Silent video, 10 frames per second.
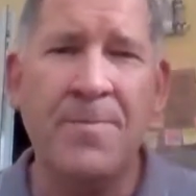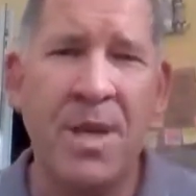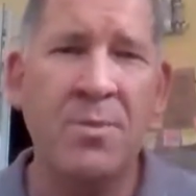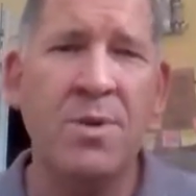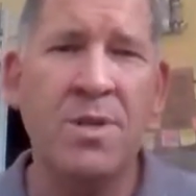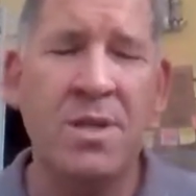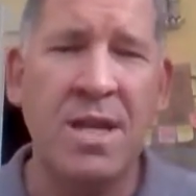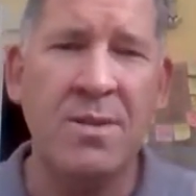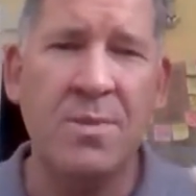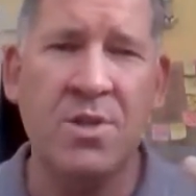It will
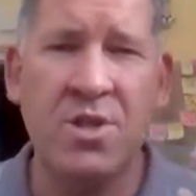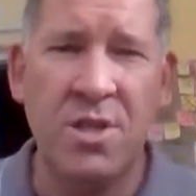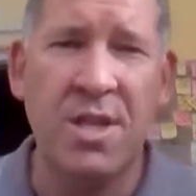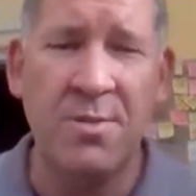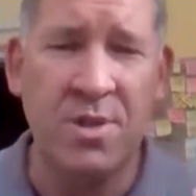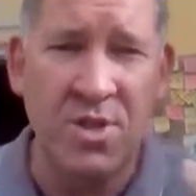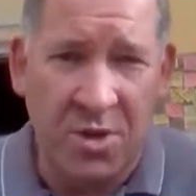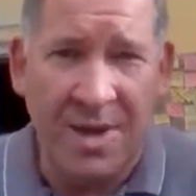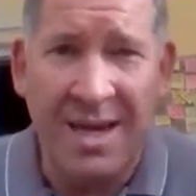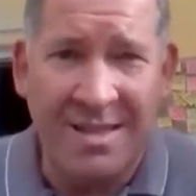
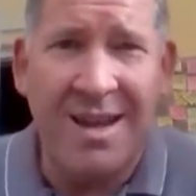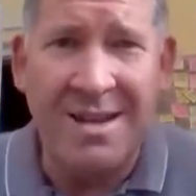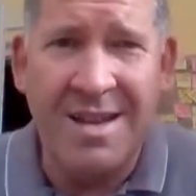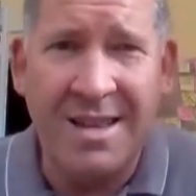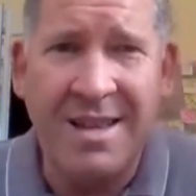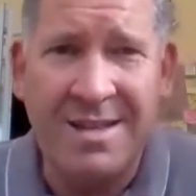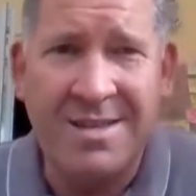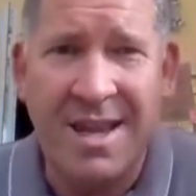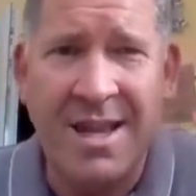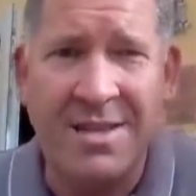do it in that
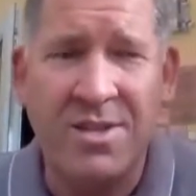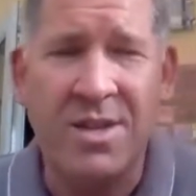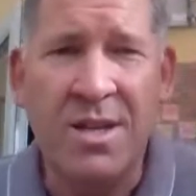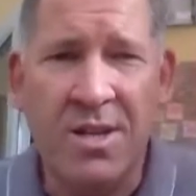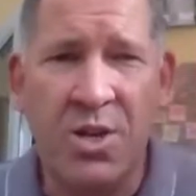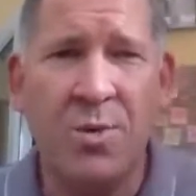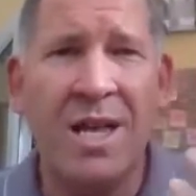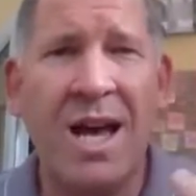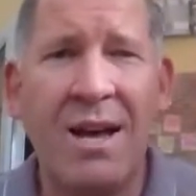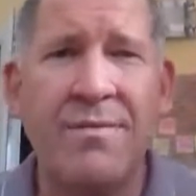sense. You
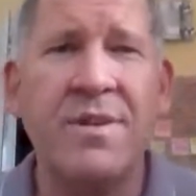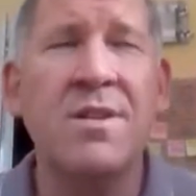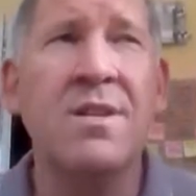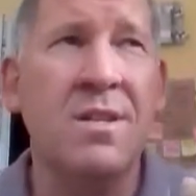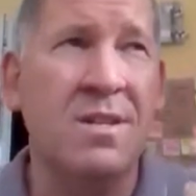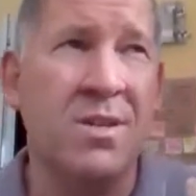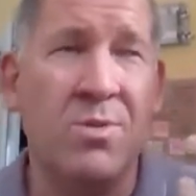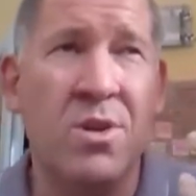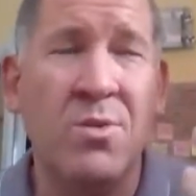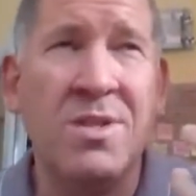
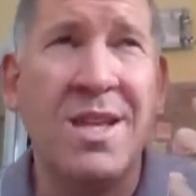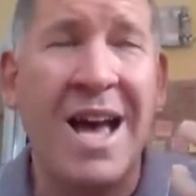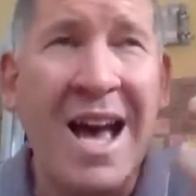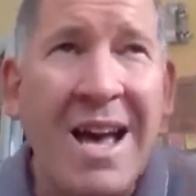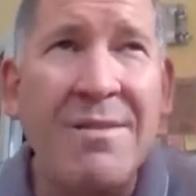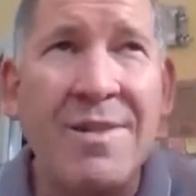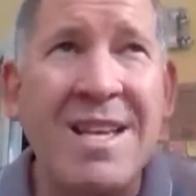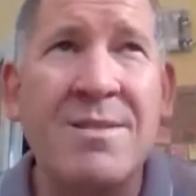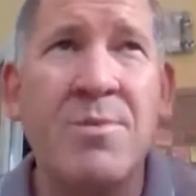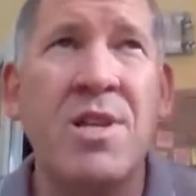will always have
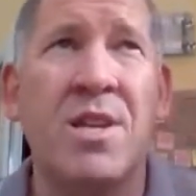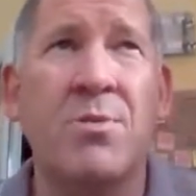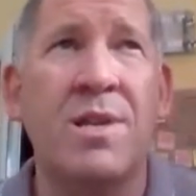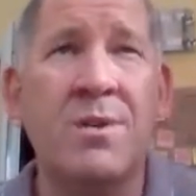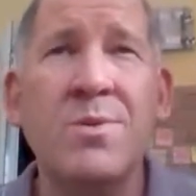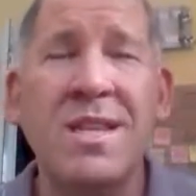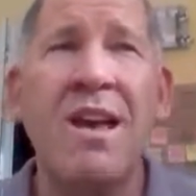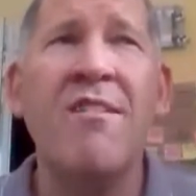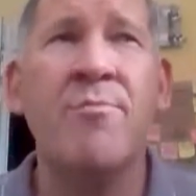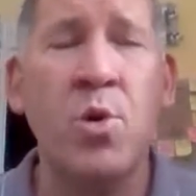less money. You will always
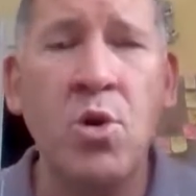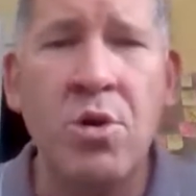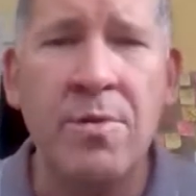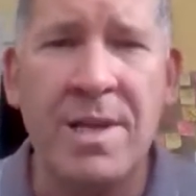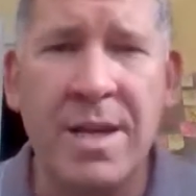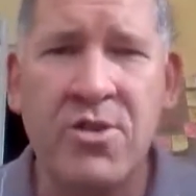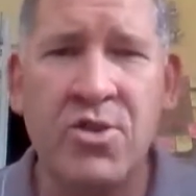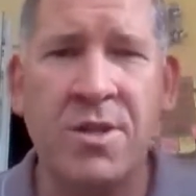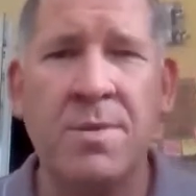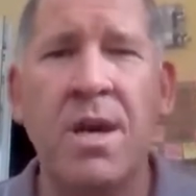have poor
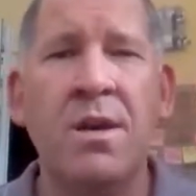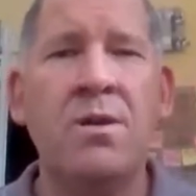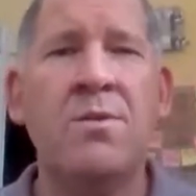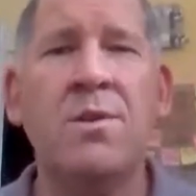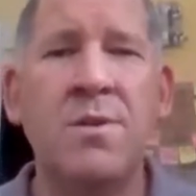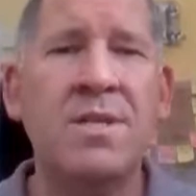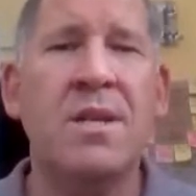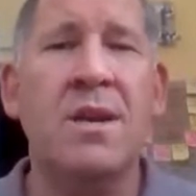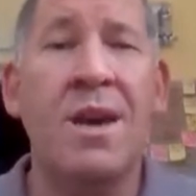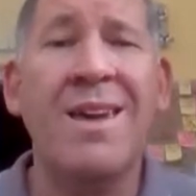relationships. You will
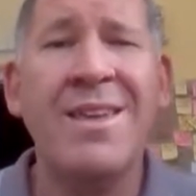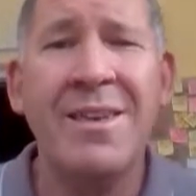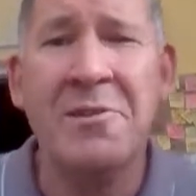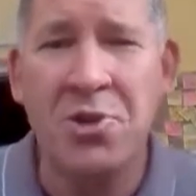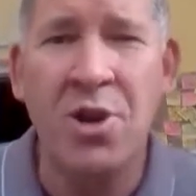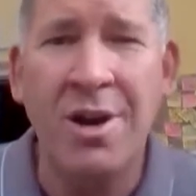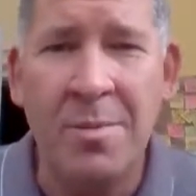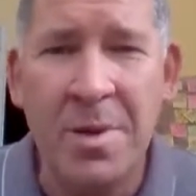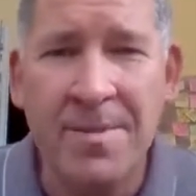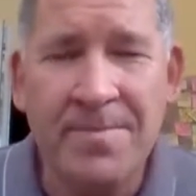always hate your
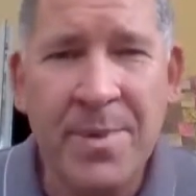job.